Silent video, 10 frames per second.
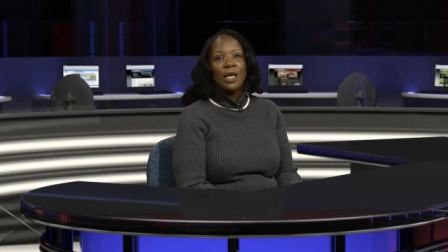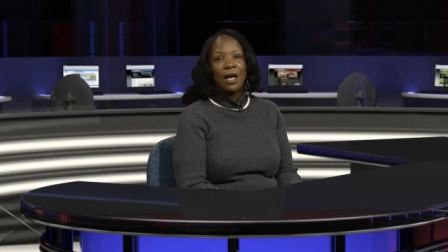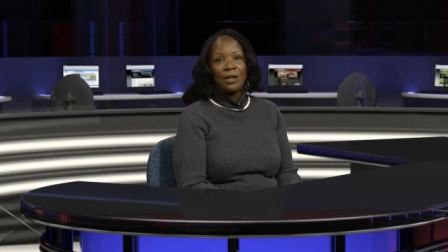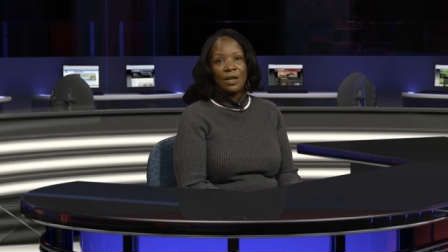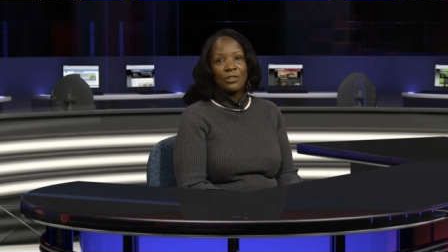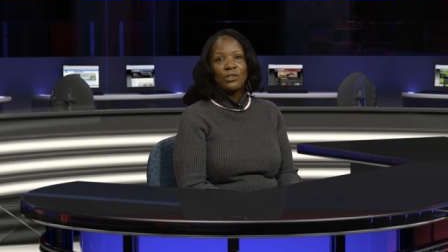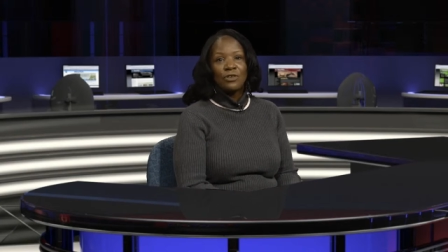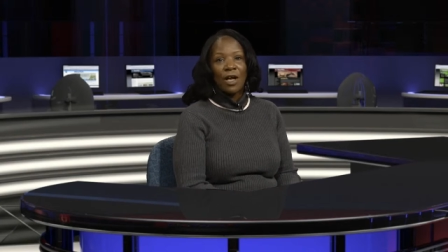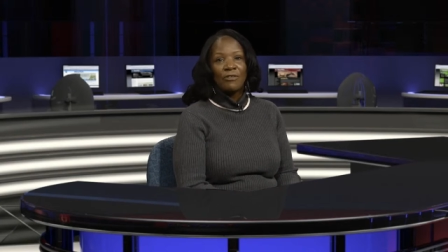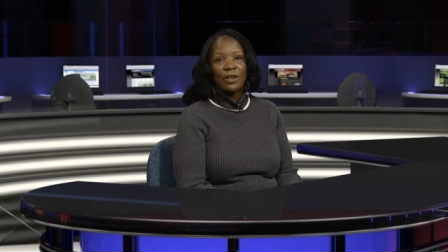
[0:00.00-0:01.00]
another
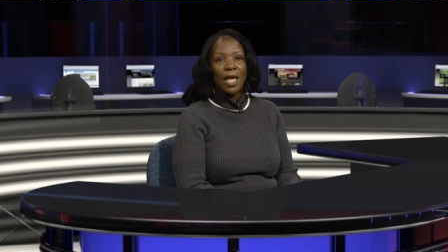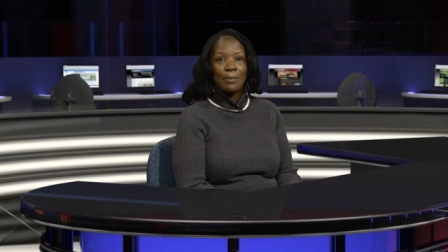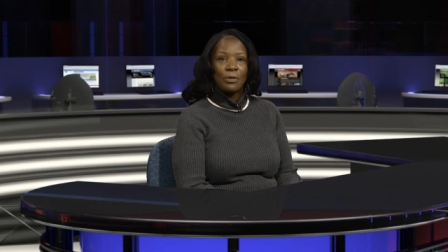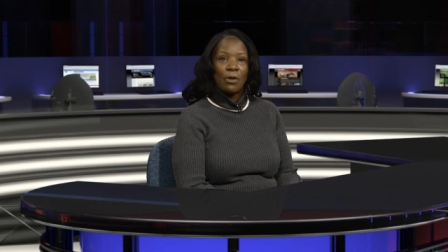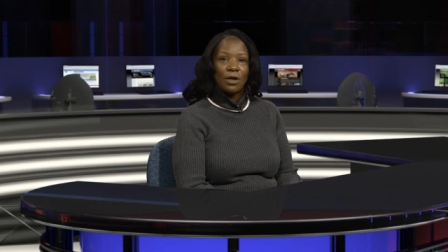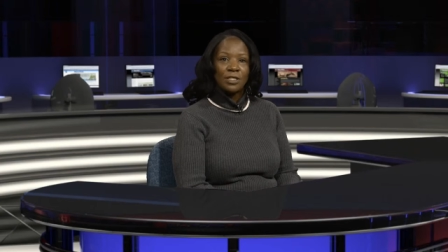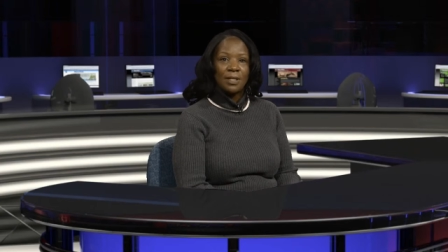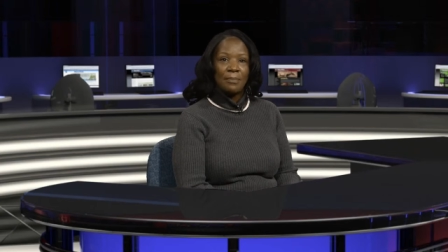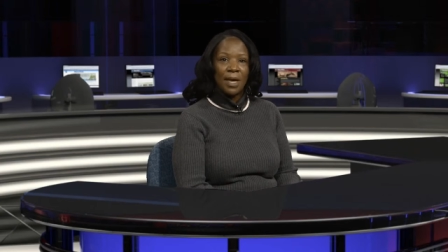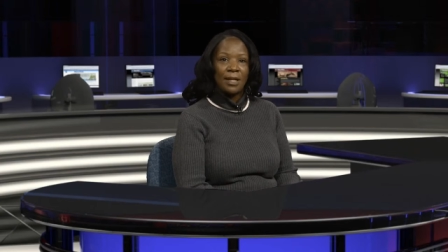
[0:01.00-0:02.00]
driver came across
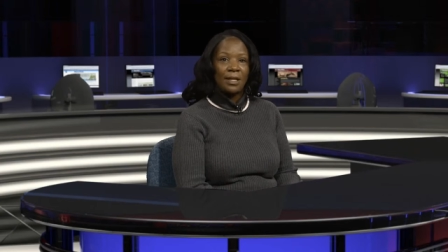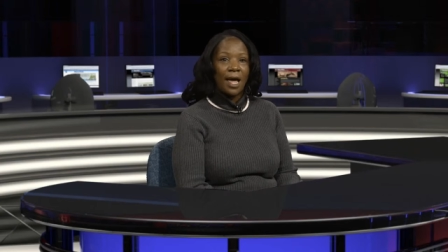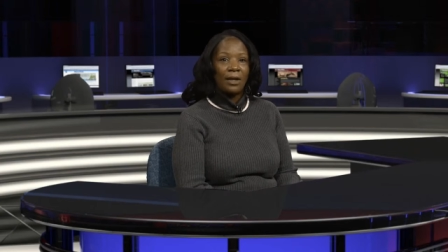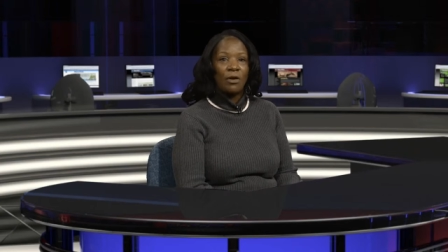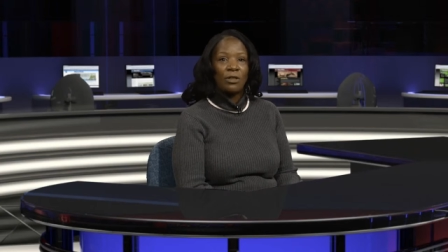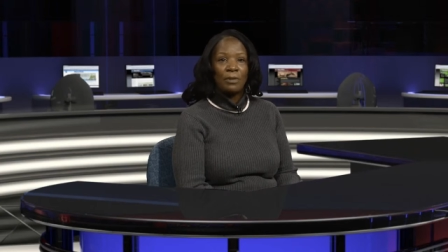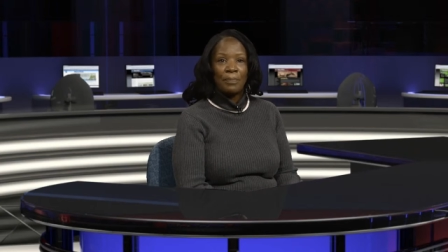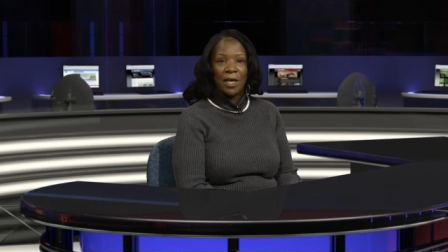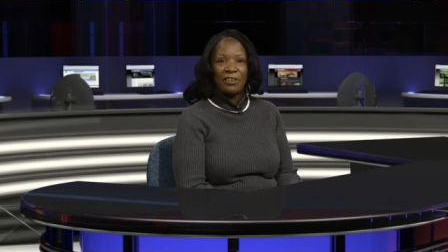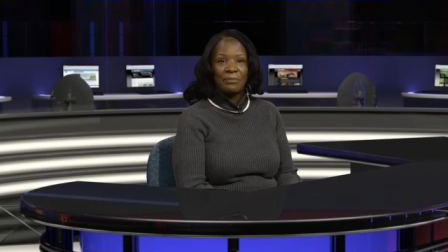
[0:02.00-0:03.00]
the man lying on the
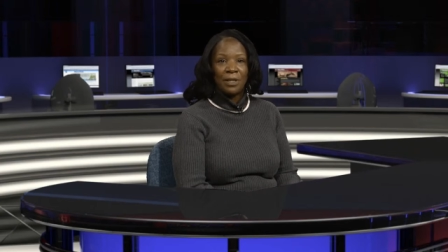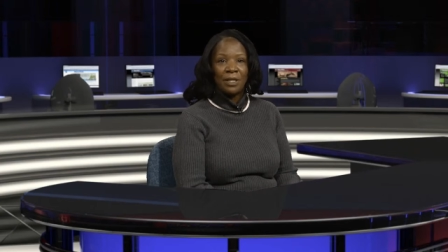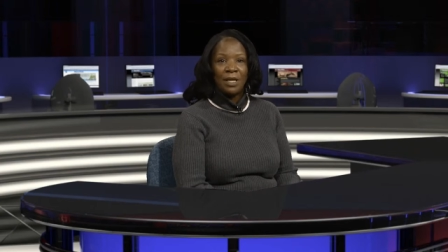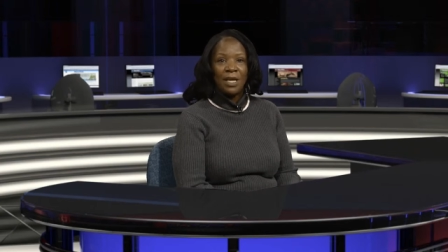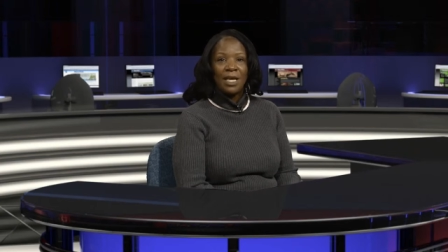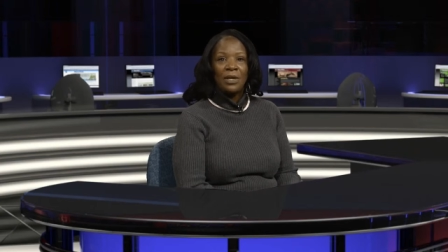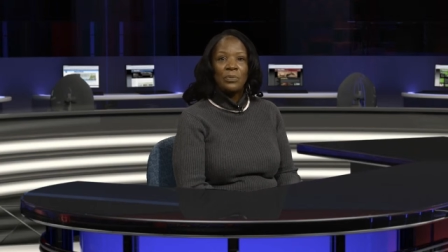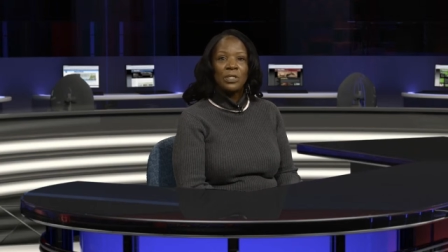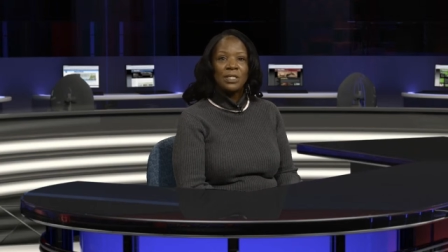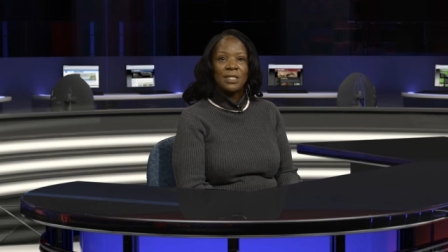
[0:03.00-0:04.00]
pavement. He
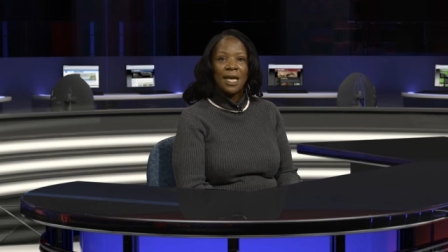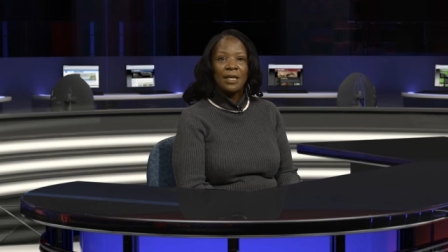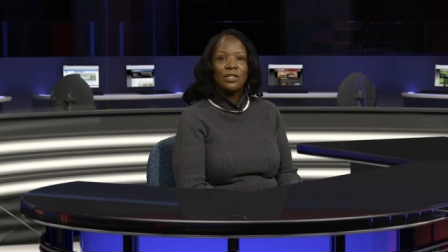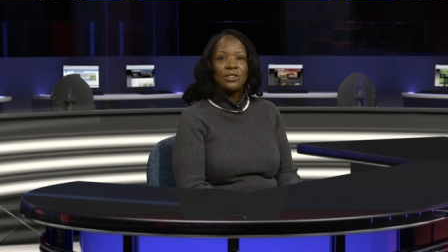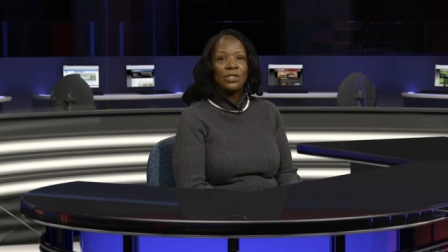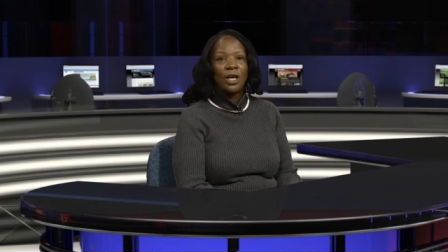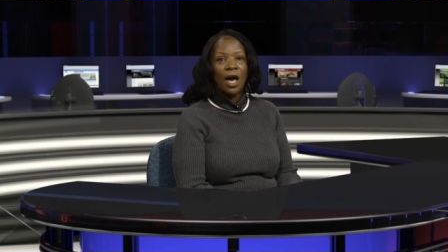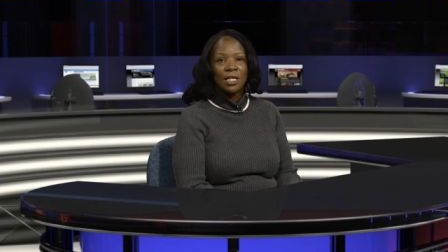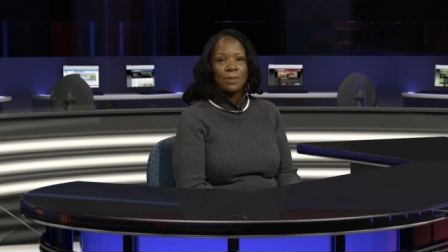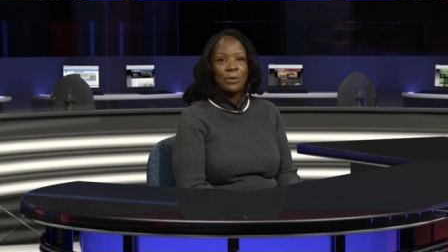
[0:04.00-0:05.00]
was taken to the
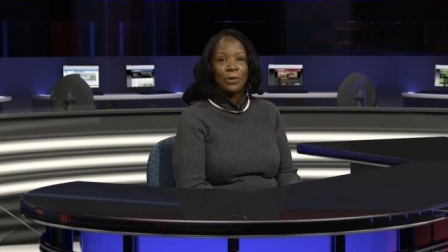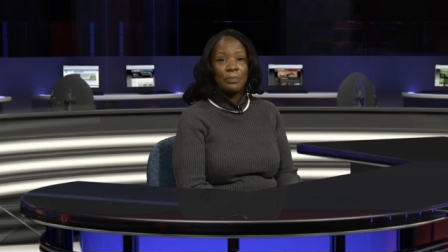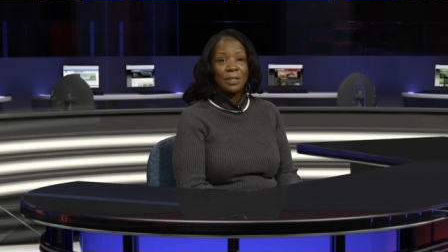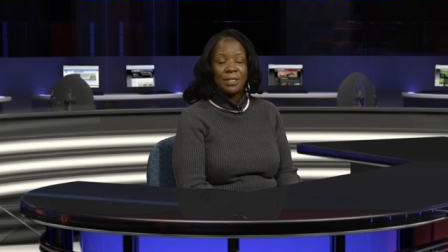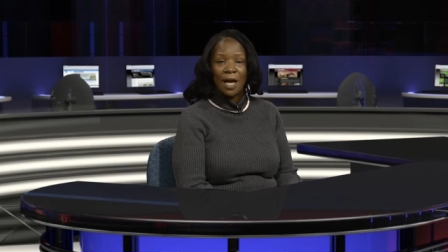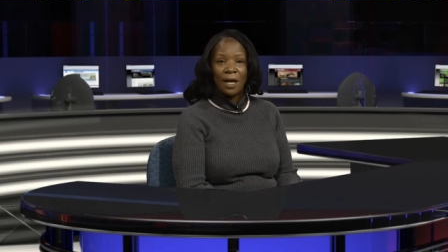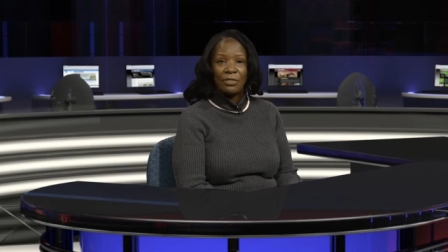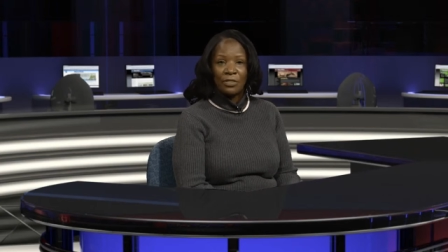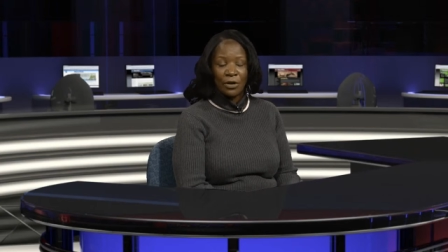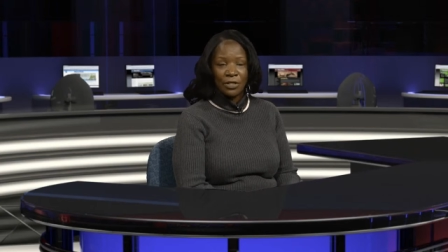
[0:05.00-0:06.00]
hospital but died
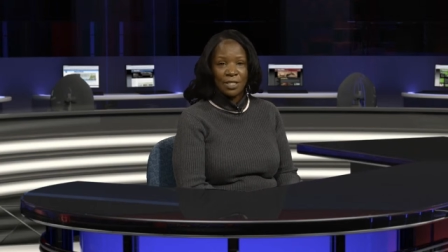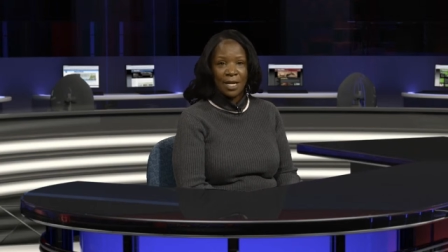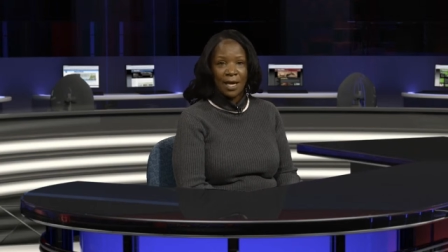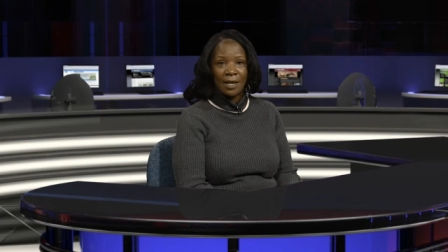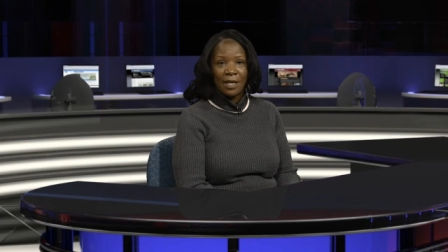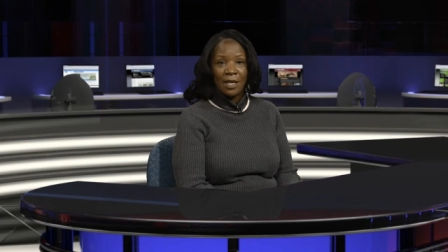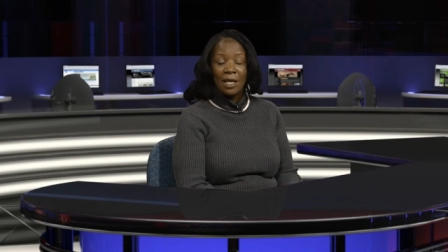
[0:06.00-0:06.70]
Thursday.